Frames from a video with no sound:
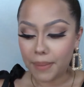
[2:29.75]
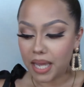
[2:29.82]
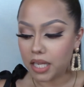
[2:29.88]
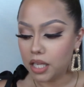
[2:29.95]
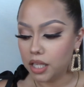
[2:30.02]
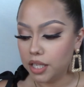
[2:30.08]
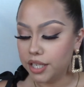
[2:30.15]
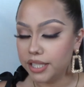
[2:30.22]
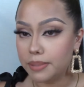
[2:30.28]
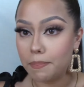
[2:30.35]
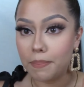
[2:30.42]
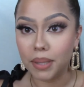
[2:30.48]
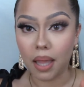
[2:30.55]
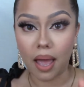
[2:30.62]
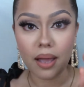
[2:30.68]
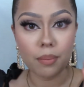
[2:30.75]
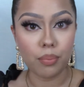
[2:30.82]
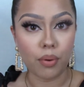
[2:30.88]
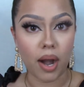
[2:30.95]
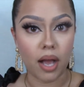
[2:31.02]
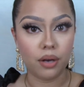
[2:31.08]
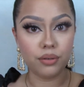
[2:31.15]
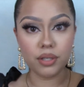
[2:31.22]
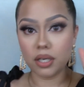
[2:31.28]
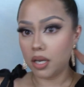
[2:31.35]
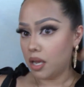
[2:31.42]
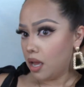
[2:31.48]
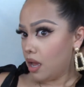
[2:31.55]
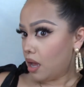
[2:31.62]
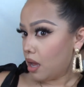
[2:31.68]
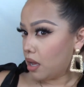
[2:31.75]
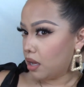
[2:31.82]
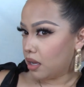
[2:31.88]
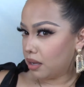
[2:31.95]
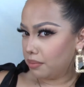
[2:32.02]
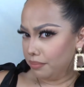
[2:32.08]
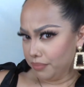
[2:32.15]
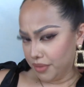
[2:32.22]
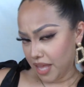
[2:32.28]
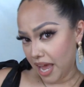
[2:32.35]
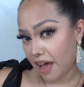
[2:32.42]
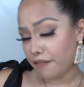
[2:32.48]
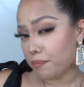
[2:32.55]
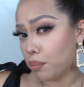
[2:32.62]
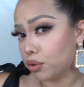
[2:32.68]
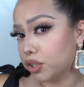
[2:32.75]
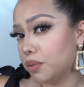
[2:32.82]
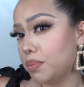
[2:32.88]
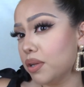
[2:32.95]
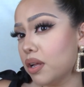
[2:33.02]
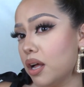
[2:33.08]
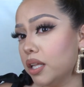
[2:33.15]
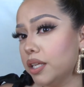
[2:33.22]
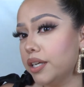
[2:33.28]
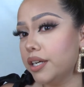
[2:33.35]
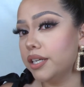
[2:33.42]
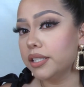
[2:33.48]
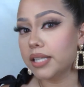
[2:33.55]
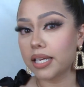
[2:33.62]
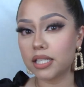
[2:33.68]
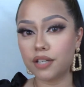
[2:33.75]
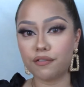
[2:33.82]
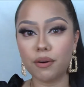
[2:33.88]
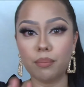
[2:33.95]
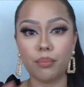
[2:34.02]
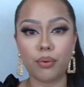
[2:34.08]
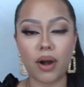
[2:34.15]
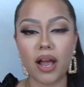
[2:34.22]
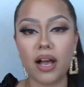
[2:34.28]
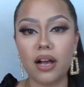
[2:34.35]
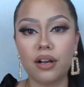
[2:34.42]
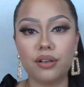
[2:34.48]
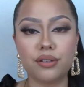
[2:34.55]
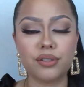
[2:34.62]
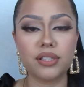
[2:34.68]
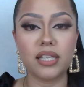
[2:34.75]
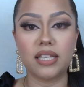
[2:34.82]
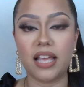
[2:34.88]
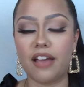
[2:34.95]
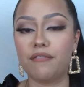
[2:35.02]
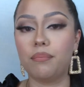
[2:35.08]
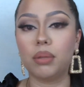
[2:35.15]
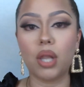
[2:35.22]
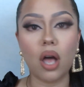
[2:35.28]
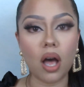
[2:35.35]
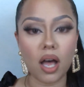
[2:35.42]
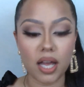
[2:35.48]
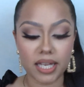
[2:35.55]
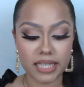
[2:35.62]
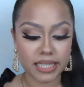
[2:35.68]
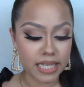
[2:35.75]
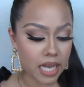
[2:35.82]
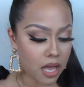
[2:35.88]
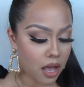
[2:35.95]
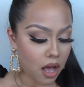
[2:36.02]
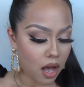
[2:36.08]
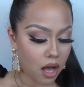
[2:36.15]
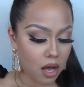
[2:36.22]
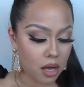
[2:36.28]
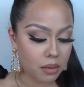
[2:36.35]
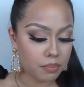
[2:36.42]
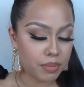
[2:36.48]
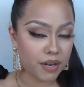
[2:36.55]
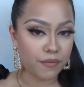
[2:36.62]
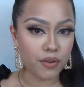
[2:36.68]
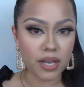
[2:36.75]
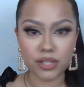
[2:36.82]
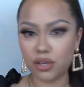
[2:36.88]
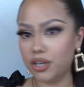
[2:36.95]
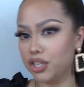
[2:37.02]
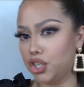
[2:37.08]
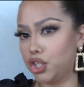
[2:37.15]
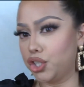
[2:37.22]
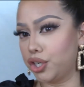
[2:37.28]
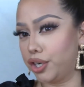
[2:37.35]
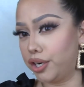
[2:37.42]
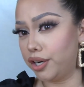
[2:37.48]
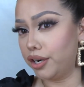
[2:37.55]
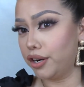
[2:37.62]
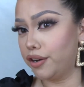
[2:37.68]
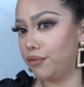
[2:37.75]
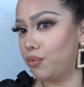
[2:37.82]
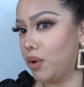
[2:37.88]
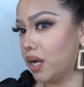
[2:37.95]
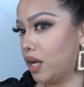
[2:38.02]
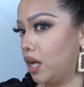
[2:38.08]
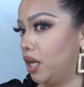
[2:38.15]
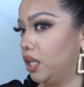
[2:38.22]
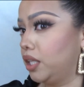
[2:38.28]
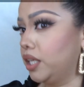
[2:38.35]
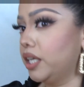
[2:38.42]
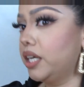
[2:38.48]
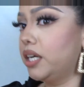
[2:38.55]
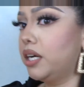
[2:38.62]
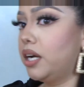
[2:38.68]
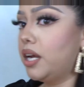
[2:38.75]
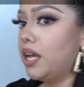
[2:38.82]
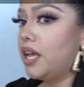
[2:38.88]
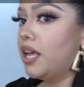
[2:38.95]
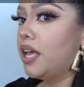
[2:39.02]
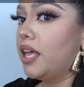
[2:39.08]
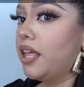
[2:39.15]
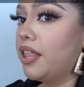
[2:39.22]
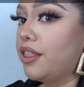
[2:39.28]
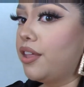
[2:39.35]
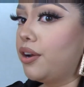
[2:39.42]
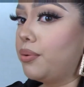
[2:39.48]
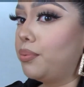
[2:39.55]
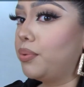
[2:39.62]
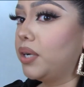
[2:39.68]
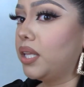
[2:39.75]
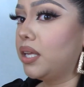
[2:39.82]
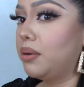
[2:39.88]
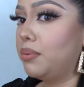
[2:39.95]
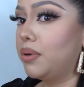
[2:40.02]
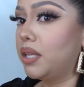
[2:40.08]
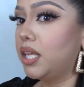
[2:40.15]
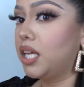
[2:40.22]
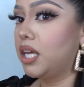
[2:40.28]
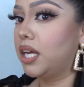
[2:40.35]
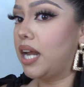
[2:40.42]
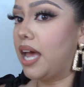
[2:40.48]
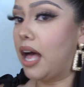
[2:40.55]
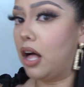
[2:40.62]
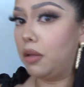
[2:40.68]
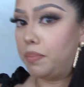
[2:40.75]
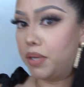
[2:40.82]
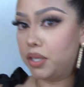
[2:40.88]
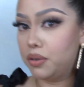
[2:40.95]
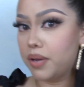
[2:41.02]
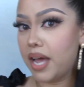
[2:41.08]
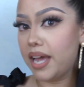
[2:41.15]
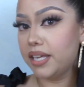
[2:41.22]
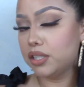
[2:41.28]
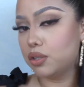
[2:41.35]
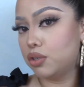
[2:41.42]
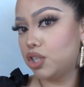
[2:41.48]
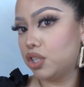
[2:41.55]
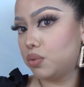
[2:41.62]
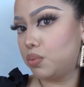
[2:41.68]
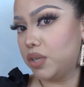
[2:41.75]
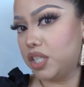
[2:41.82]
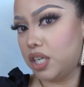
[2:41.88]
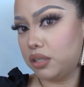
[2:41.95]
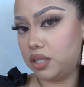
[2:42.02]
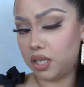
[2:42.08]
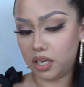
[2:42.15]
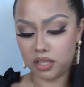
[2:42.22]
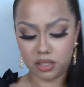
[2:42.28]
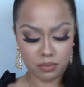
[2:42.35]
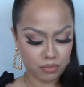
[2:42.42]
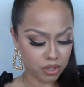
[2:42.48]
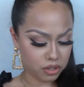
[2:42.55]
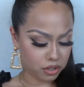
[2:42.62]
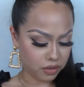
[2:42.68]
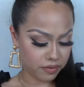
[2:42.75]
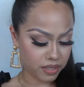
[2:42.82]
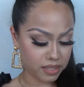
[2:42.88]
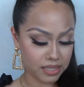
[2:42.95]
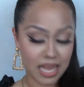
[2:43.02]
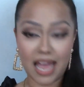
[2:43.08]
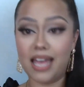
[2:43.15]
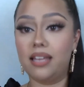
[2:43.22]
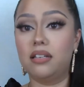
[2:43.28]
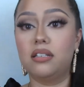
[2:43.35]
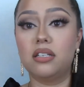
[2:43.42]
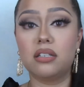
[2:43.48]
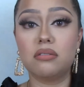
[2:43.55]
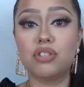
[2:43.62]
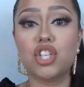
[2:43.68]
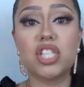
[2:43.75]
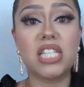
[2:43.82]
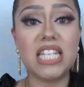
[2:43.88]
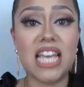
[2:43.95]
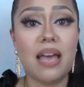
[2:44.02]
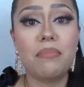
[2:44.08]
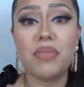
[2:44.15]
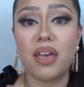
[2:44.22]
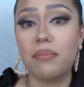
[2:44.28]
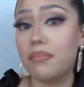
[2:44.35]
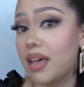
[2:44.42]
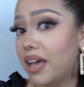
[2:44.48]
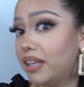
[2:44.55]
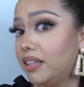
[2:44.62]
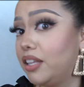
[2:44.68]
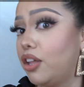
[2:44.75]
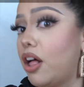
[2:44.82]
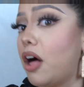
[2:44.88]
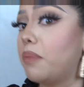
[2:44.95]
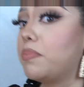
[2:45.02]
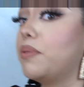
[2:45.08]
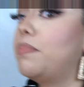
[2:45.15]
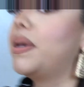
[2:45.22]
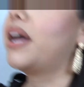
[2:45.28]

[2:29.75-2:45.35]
color is black brown. They have multiple colors, like different browns, and they have blonde. But if you guys aren't sure of what color, they're really good at helping you guys. So just reach out to customer service and just DM them, and they'll help you pick